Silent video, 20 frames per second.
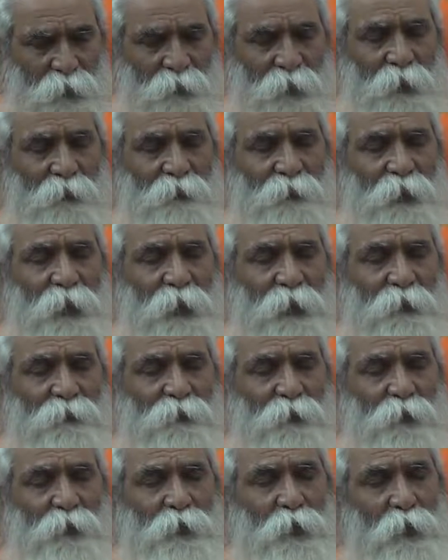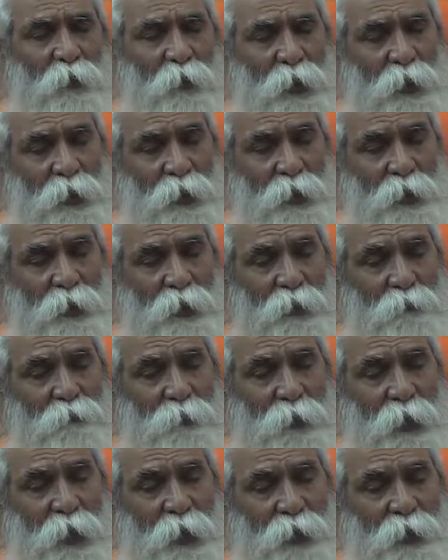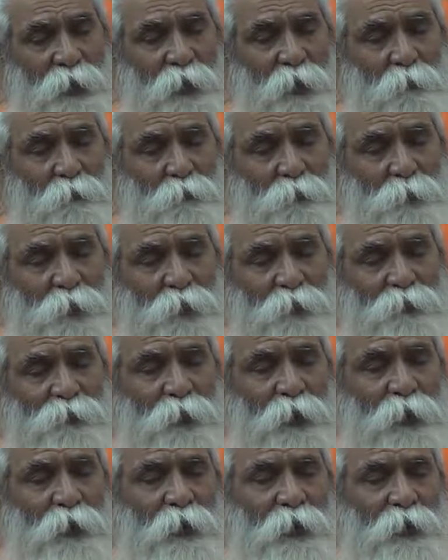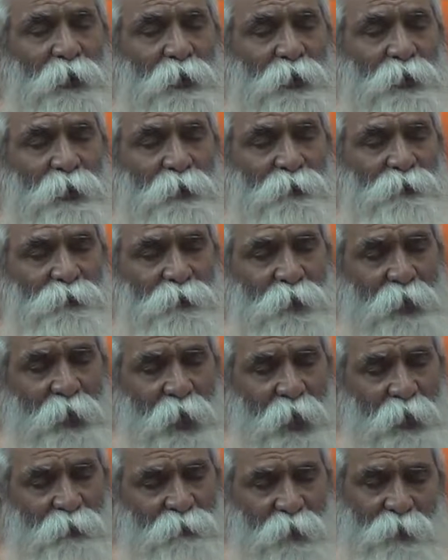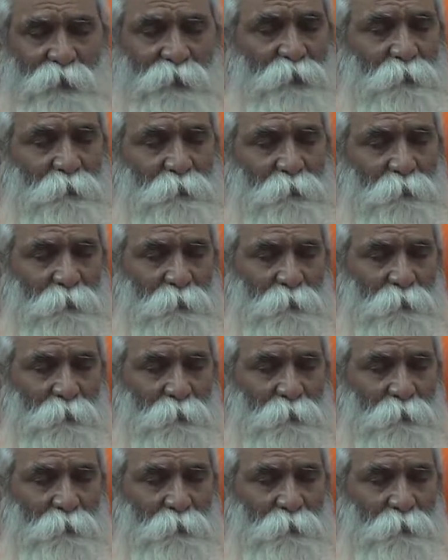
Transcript: Then there is no any blind competition in industrialization.